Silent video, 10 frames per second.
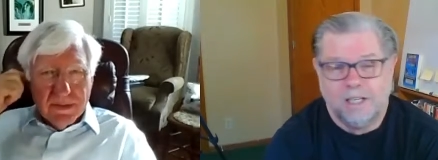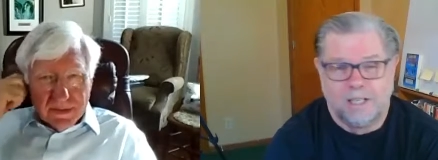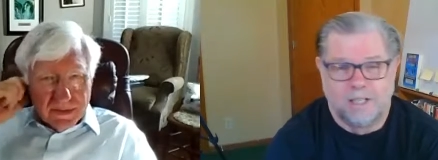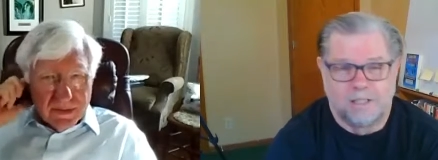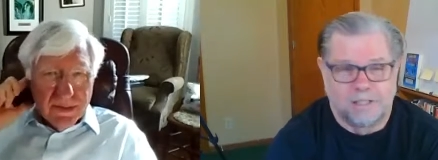
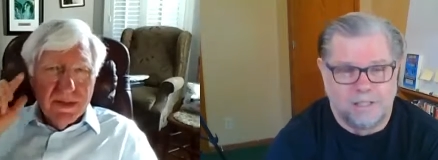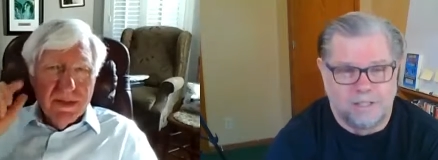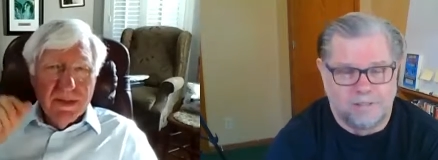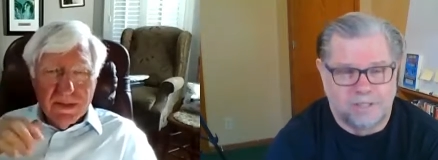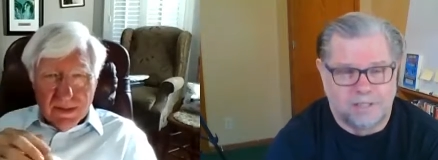Speaker 1: he
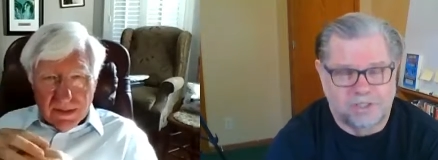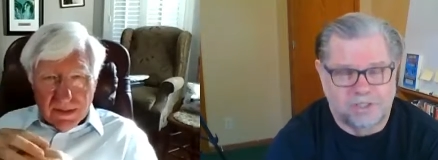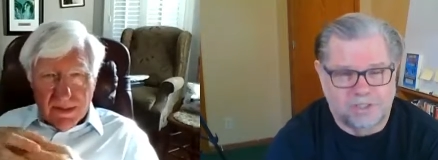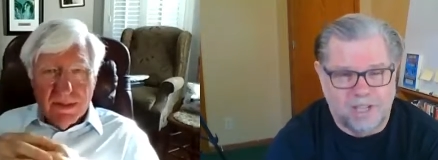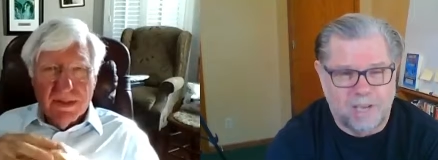he licked a
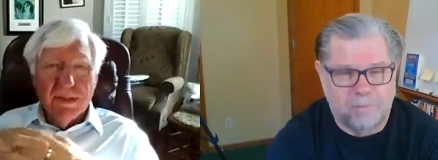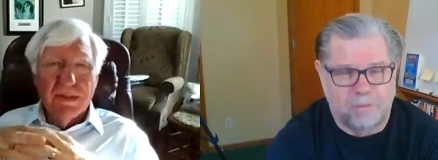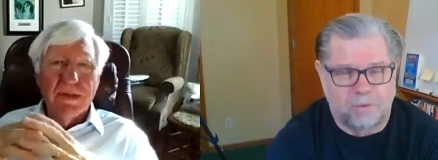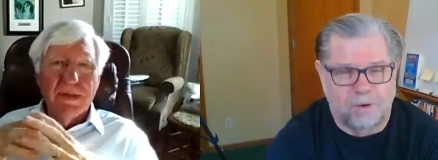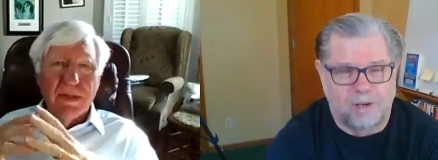stamp,
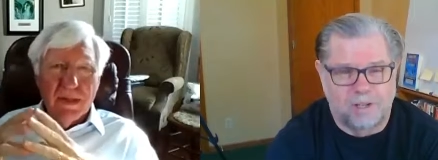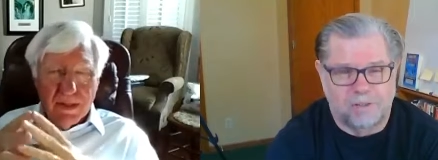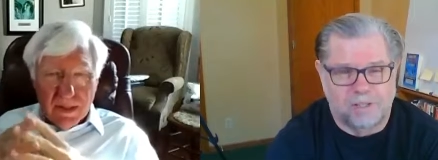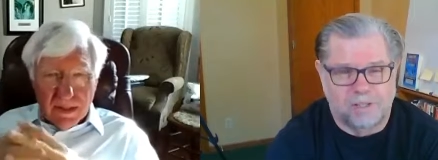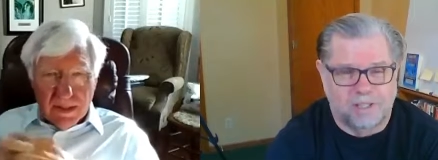he wrote an
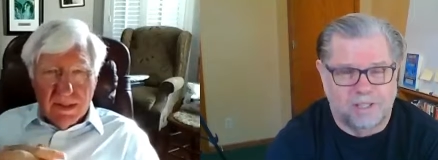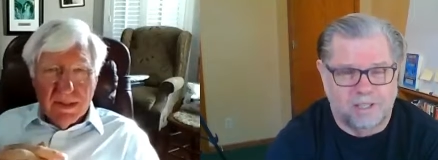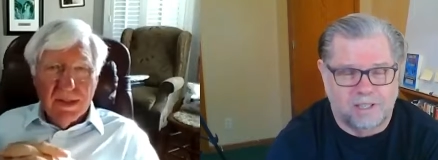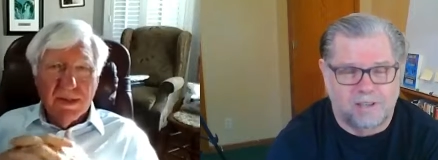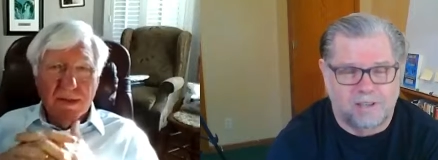address on
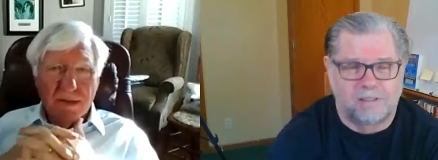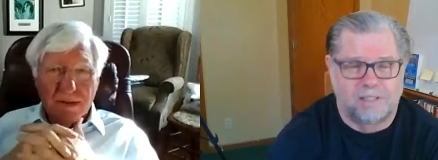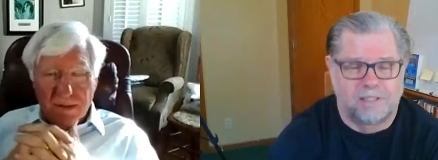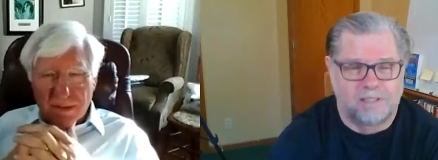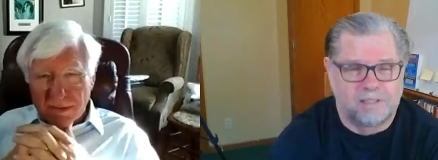a card,
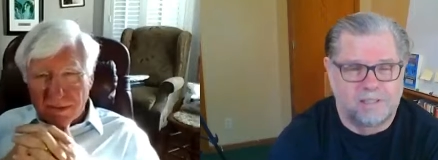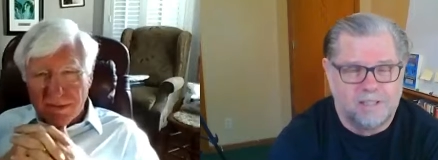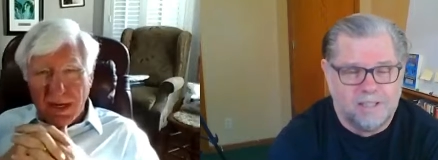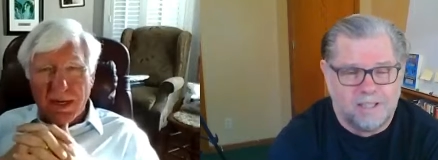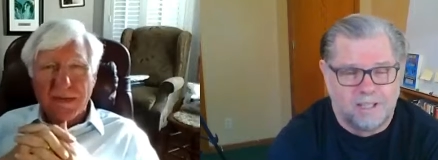and
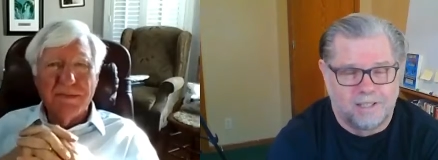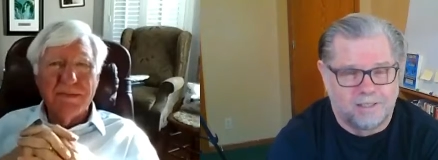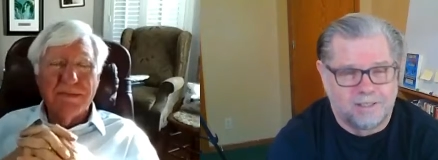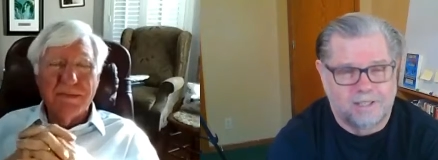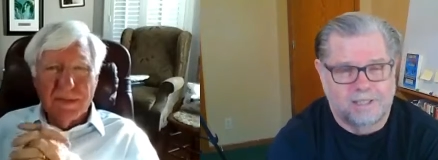and
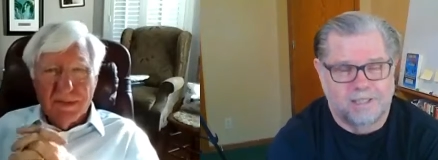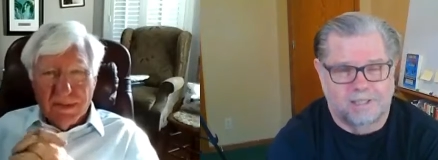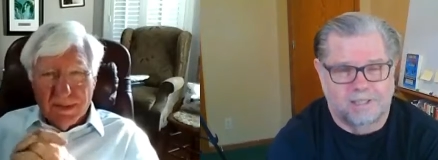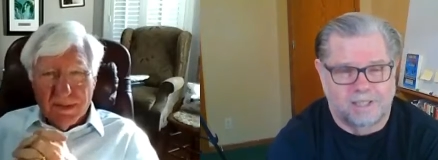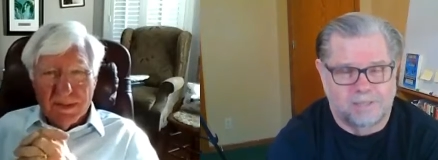and look at
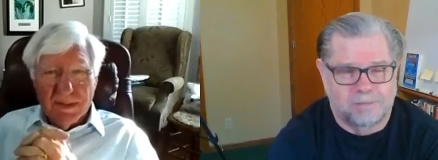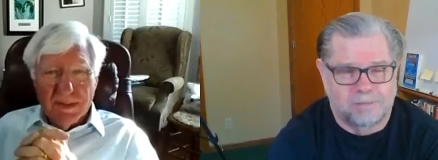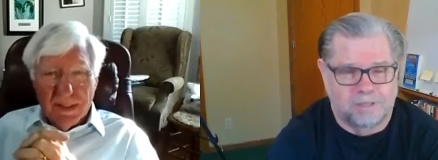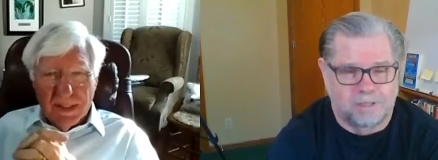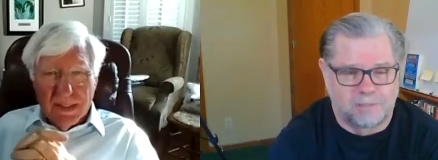this, I got
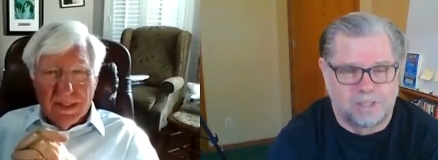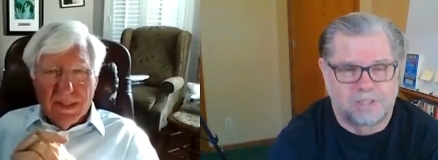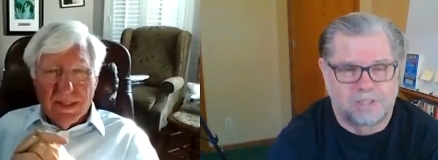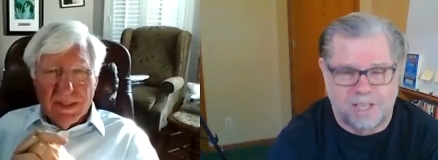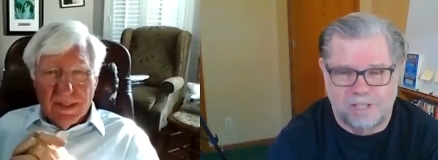something in the mail.
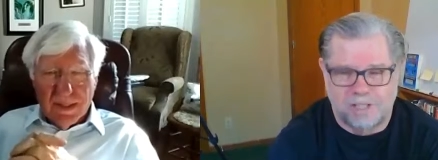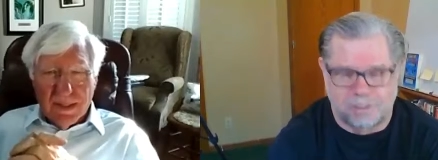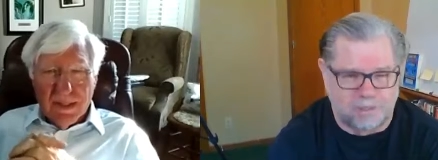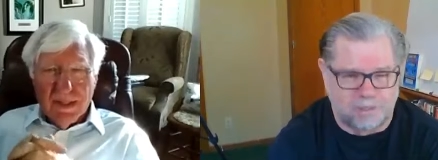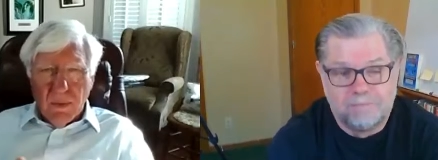It's
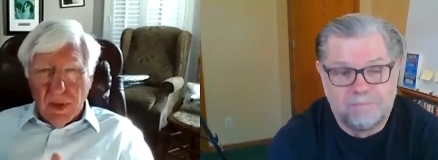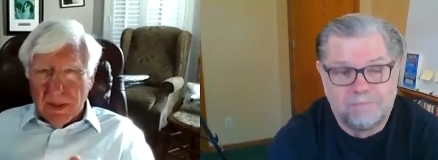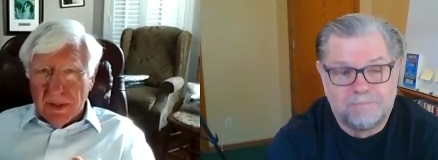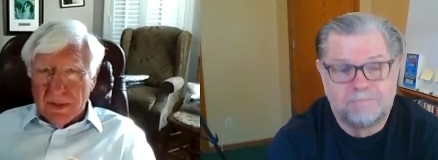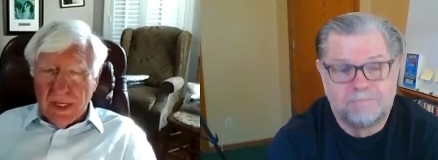
Speaker 2: tangible. I mean,
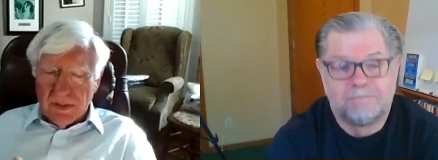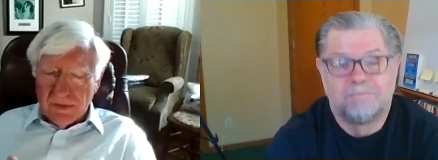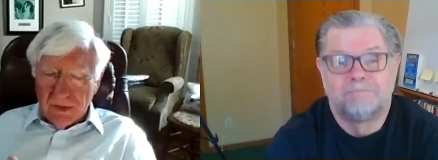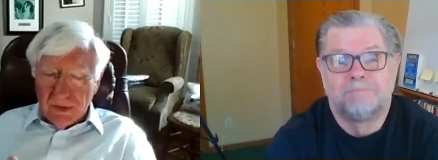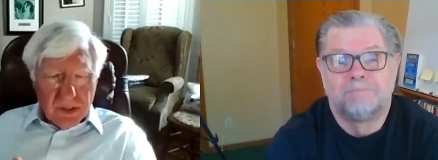things
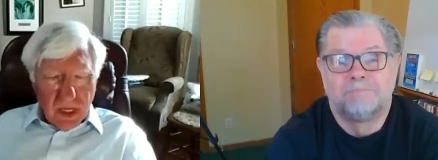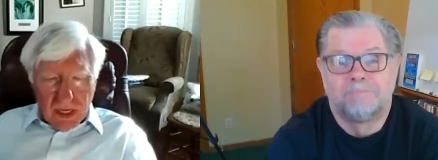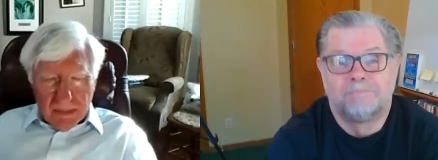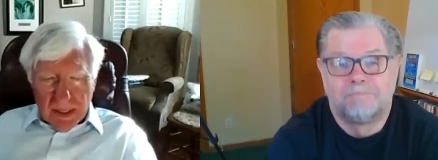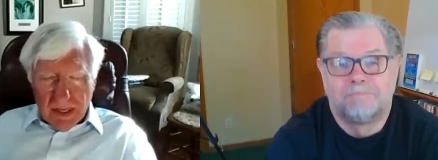when you
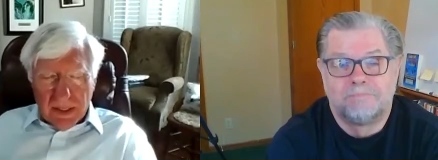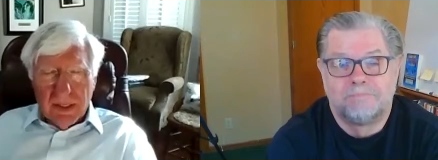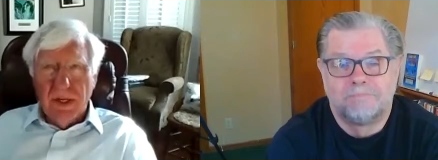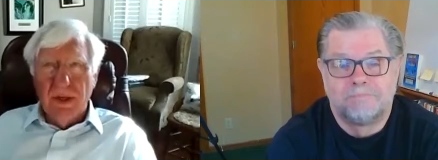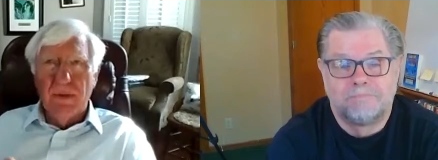talked about,
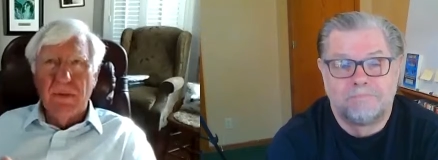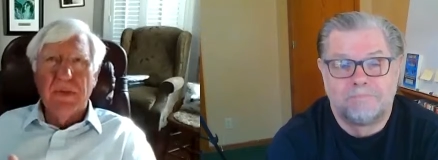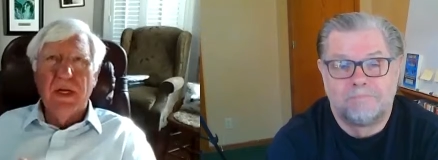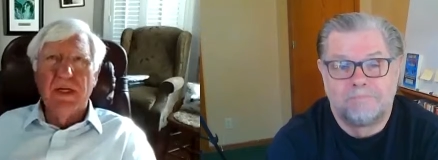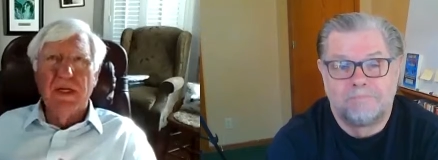you know,
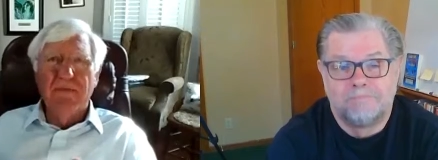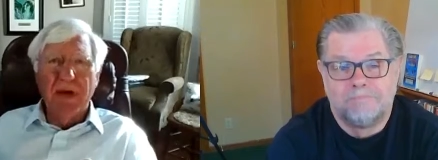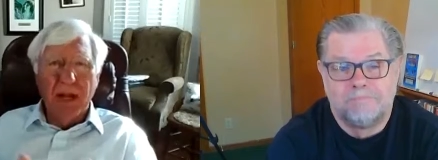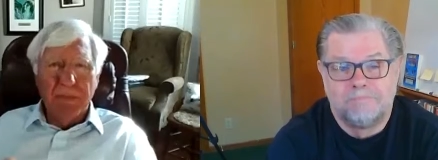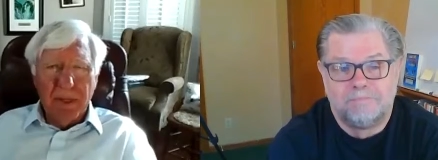
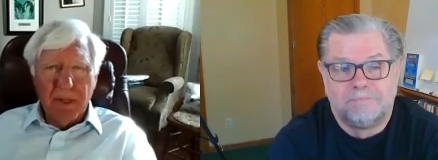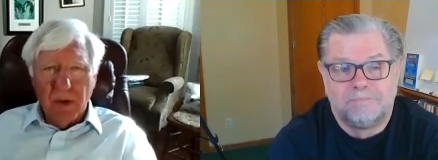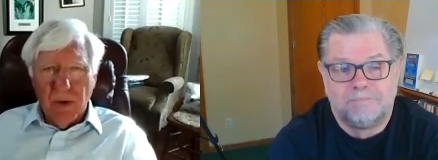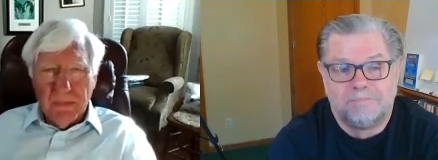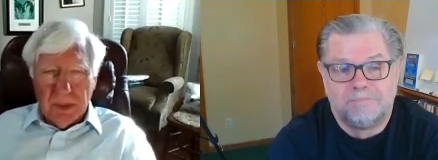developing your
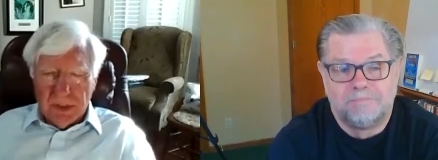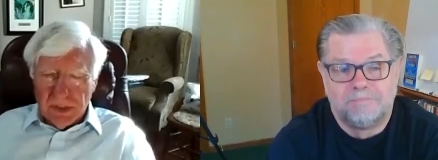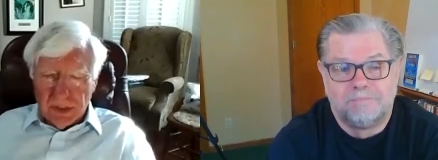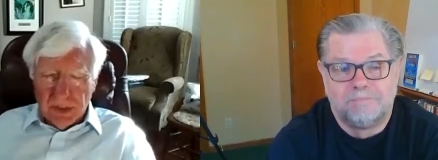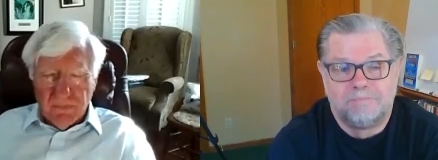own
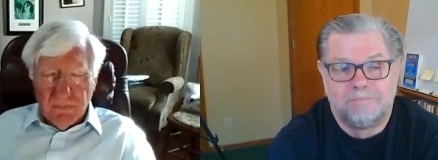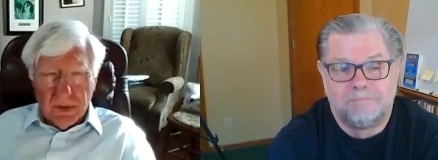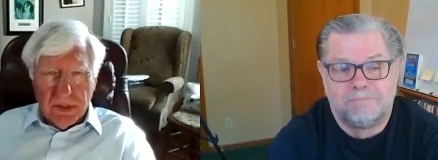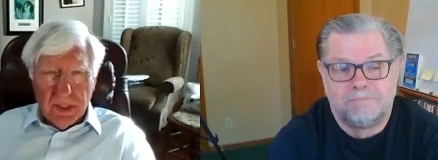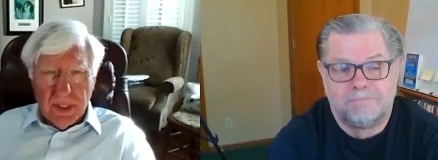business and
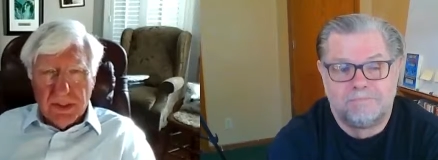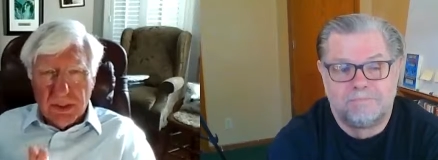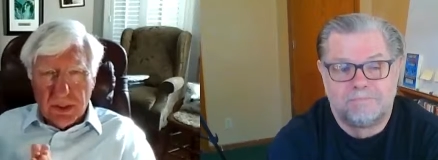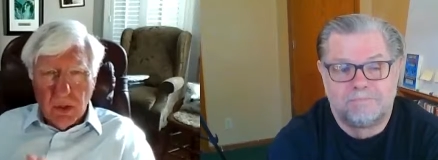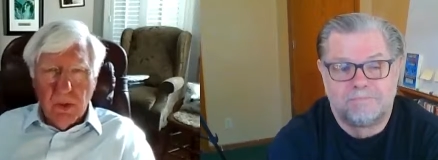forth, it's so